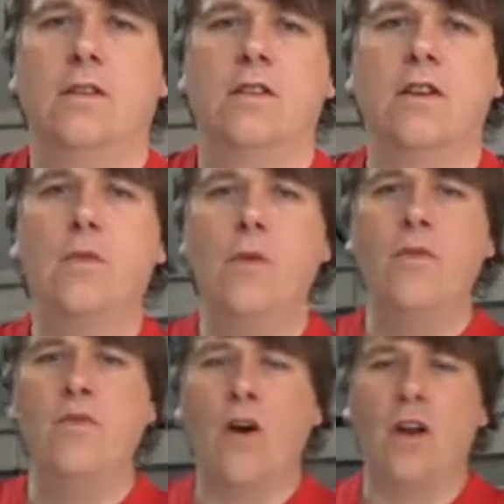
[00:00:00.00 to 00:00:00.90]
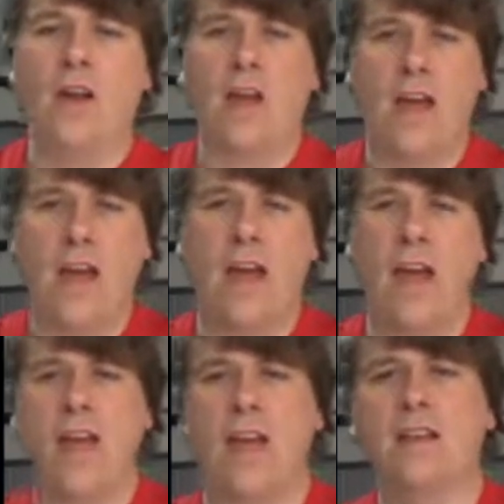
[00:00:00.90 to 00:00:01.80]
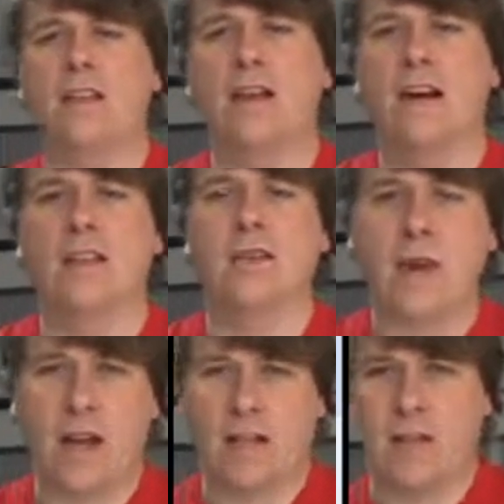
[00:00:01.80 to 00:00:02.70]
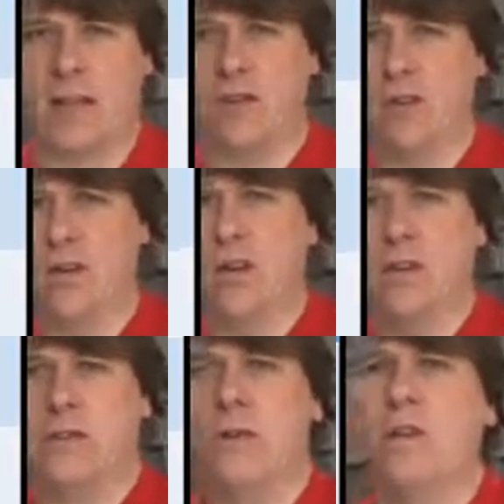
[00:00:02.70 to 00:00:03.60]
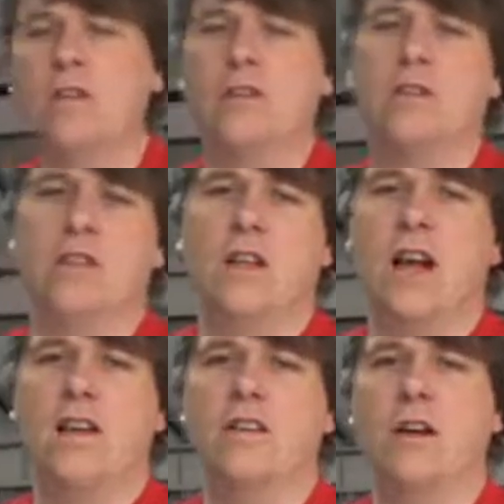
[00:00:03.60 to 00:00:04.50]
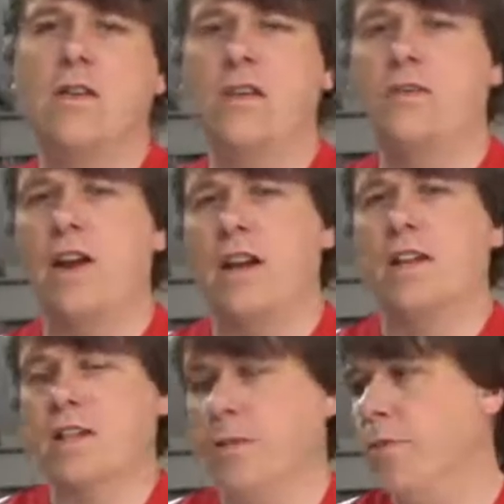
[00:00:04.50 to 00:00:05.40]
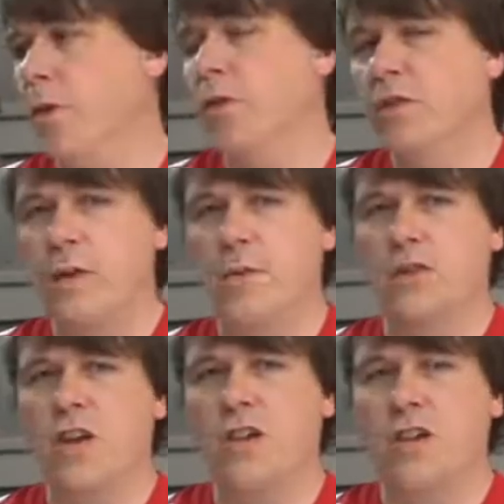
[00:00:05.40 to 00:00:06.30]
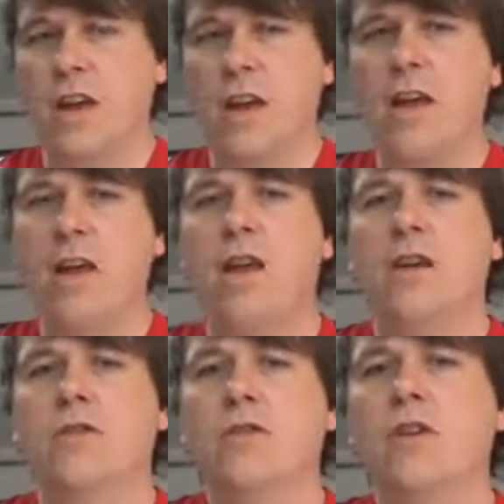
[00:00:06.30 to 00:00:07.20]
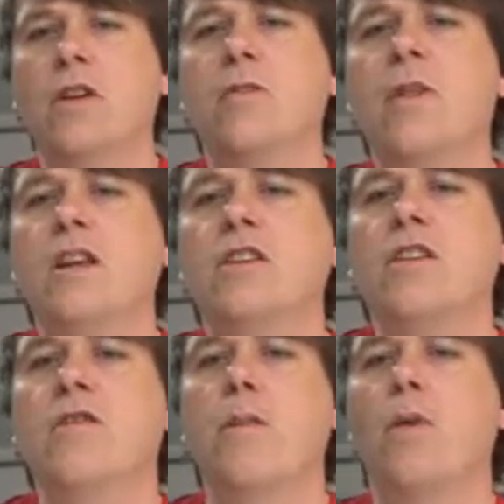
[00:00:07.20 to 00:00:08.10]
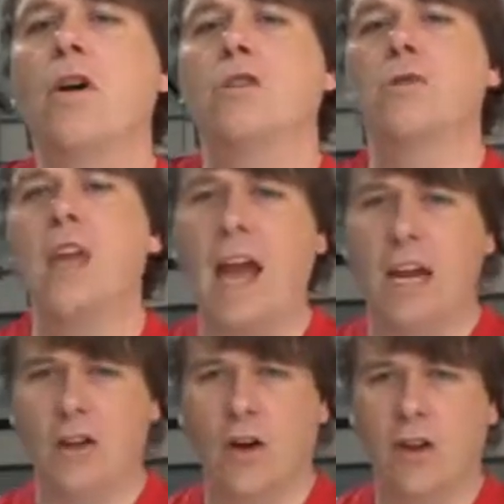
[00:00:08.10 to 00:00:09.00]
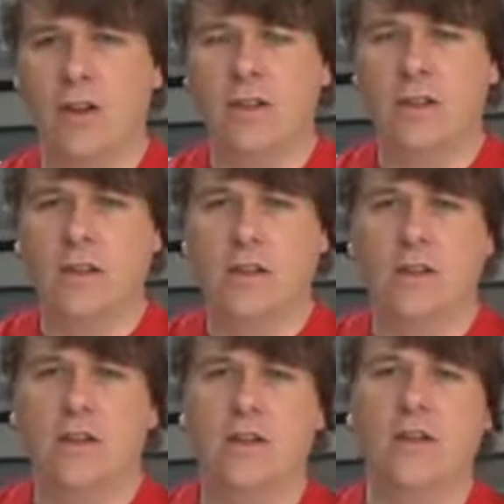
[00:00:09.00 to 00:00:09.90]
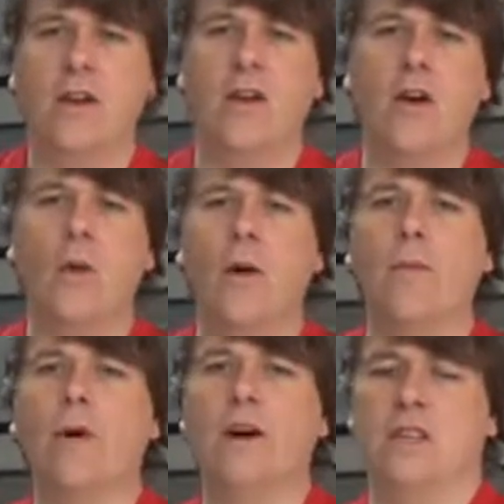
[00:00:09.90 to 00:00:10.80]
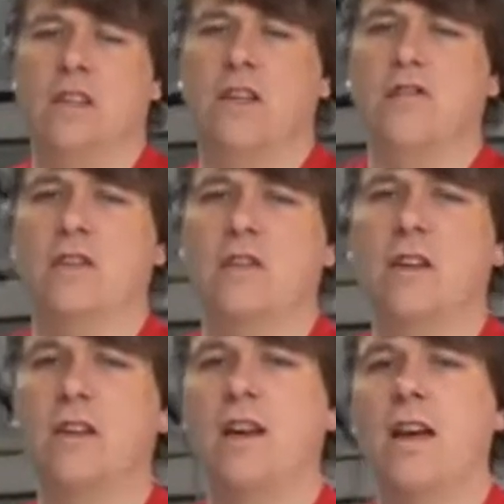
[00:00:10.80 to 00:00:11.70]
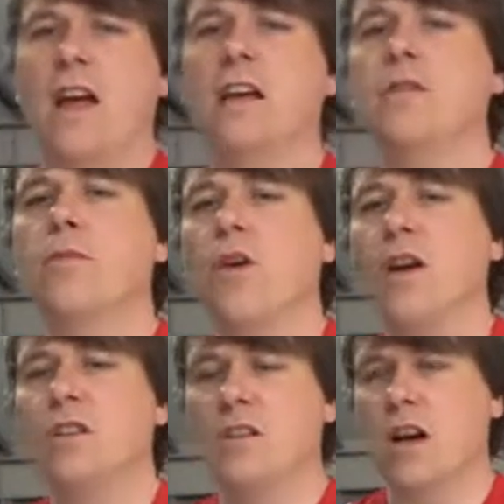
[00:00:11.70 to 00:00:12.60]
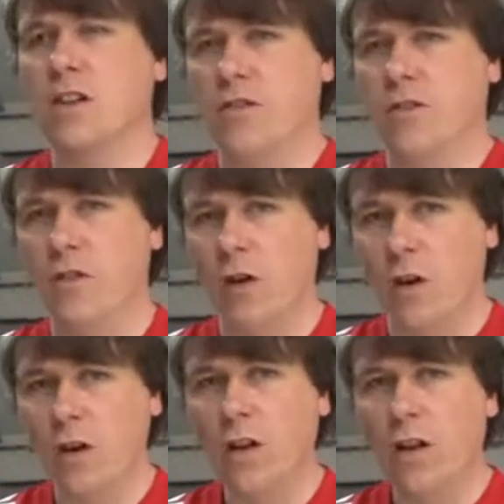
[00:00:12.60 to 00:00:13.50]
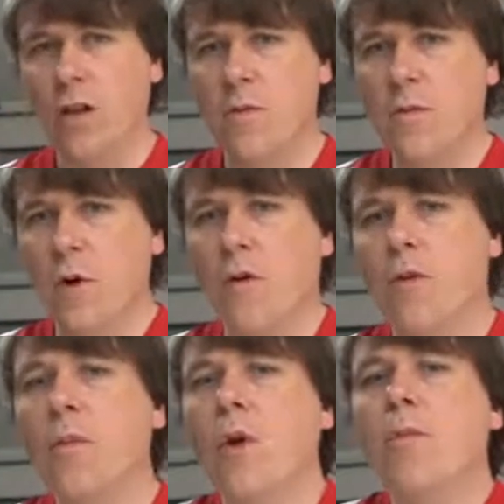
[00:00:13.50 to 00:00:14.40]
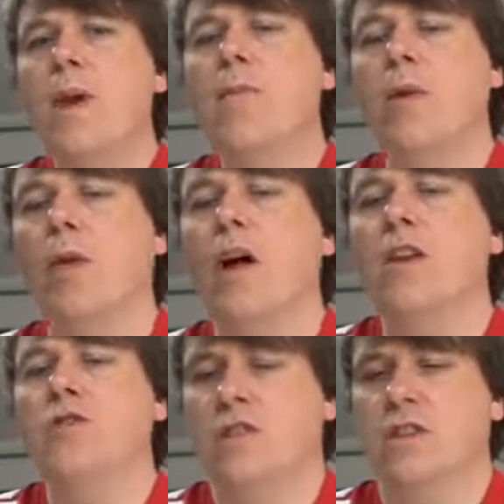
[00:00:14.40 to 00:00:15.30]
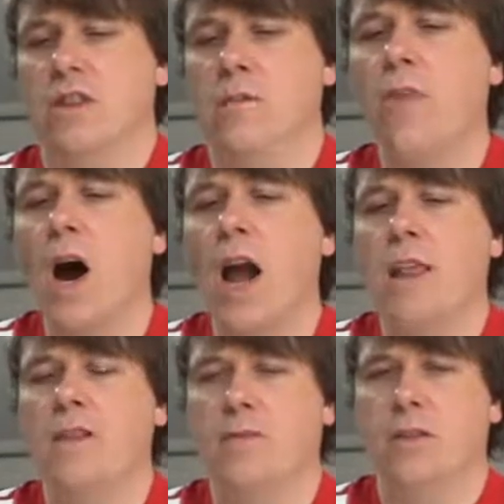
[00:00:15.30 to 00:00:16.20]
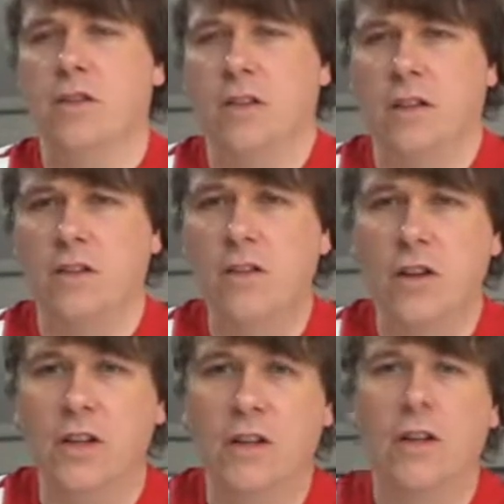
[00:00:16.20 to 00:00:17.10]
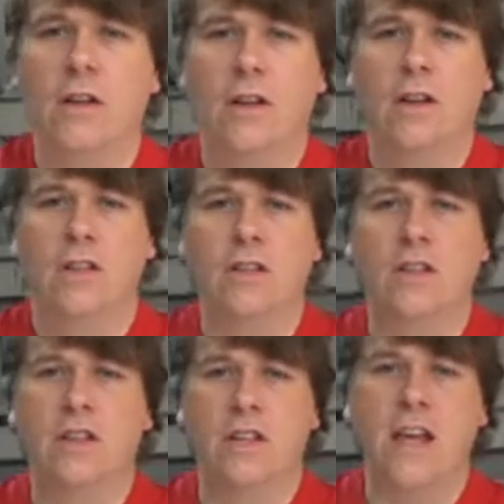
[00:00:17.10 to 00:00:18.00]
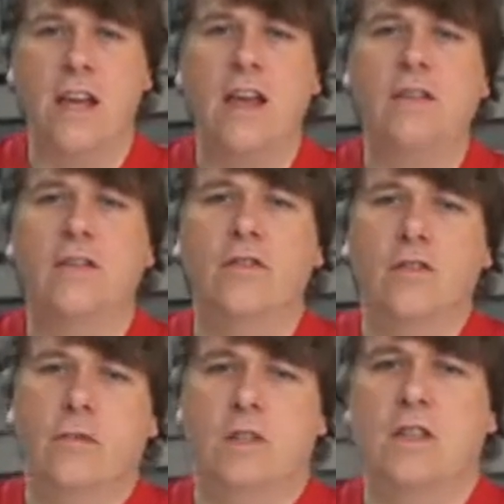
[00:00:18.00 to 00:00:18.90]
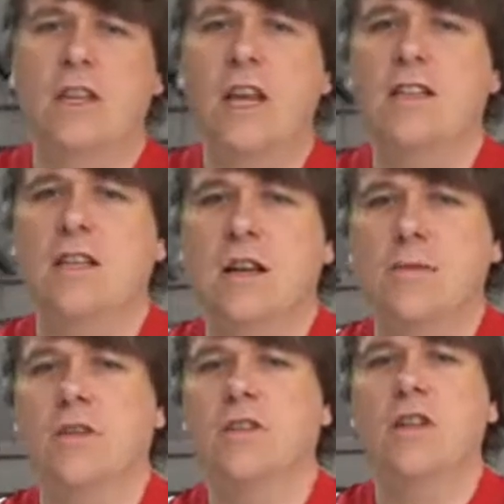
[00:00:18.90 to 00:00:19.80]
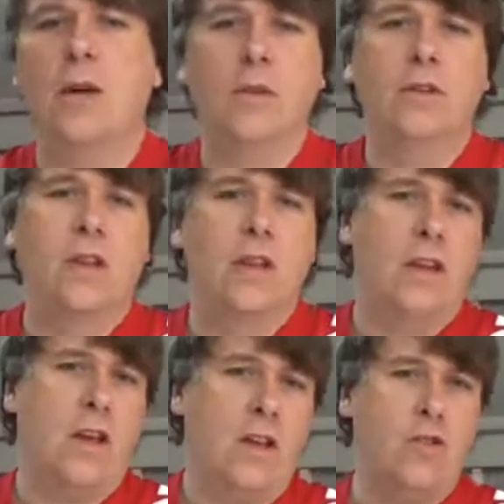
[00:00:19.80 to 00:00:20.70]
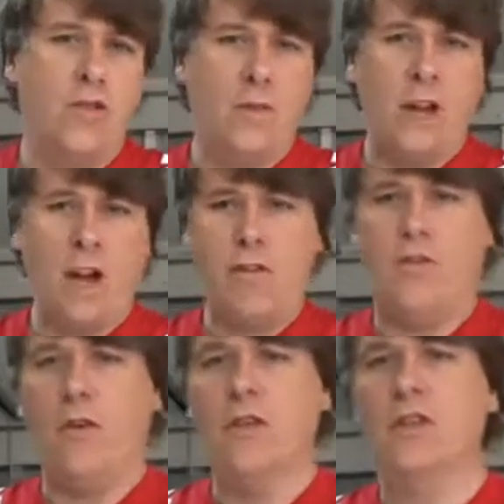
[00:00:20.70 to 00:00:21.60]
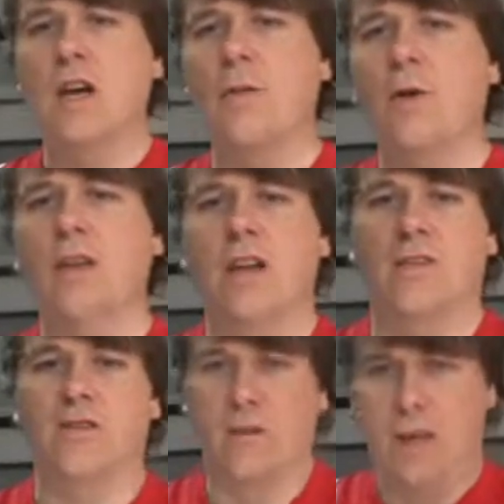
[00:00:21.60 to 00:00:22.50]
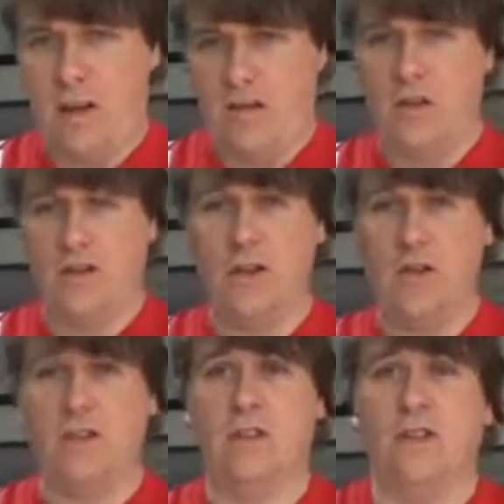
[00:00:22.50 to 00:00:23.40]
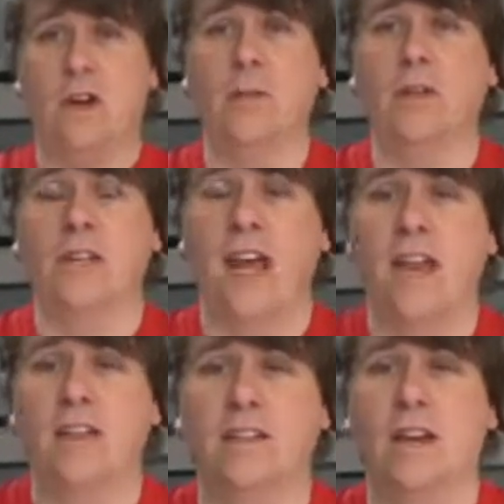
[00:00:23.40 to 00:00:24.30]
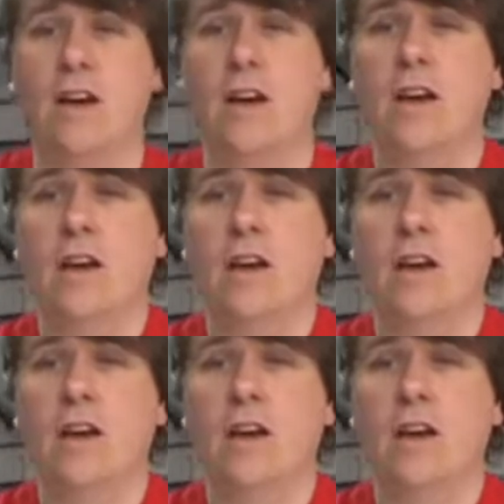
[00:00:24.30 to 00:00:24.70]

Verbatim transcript: So what we've got here is a demand schedule. So what this looks like, so in this very simple demonstration here, so you've got to imagine if the price was $8. You can see only got one person interested. As the price starts to fall, more and more people are interested in buying this particular good. So you can see here, so if it drops to six, the number is doubled you drop down to four, it's doubled, and you drop down to two, it's doubled again. So